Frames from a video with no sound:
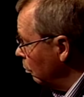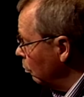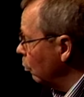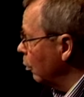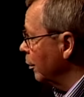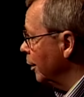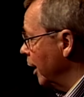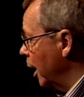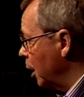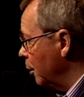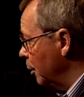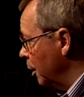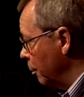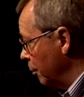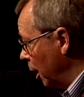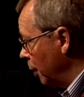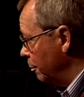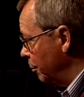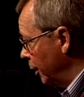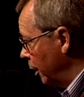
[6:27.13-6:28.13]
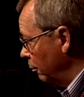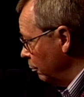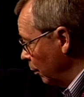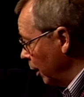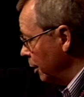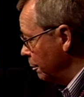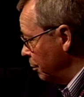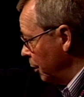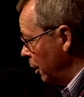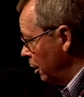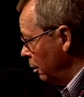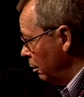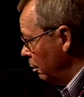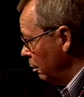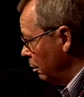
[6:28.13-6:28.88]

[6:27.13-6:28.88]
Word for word: where the enemy might be, might be,